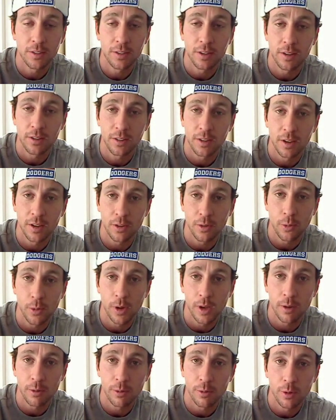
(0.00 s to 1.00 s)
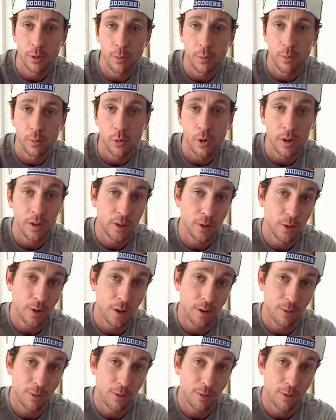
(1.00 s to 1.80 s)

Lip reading: 6 days away from 1 year